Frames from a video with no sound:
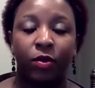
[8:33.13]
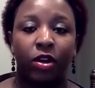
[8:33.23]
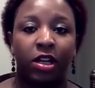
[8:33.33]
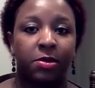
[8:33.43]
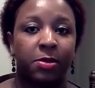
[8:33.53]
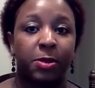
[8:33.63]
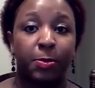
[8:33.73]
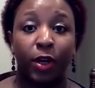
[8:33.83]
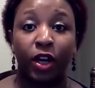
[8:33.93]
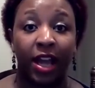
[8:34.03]
organisms
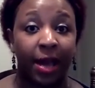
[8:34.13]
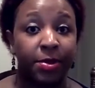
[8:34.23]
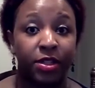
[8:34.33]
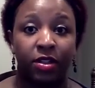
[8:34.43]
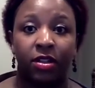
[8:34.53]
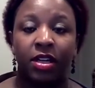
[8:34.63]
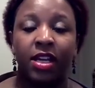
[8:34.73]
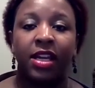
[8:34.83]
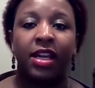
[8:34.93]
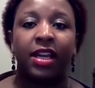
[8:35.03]
per capsule
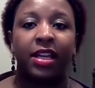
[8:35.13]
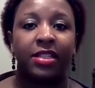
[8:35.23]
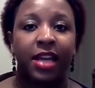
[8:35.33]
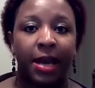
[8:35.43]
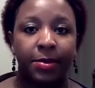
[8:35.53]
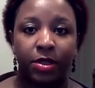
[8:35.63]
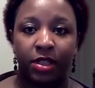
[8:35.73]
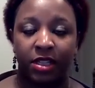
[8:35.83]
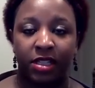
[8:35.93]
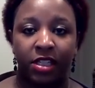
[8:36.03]
is
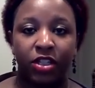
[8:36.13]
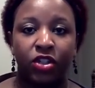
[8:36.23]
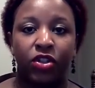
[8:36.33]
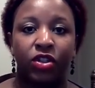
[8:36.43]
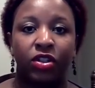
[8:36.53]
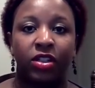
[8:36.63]
absolutely essential.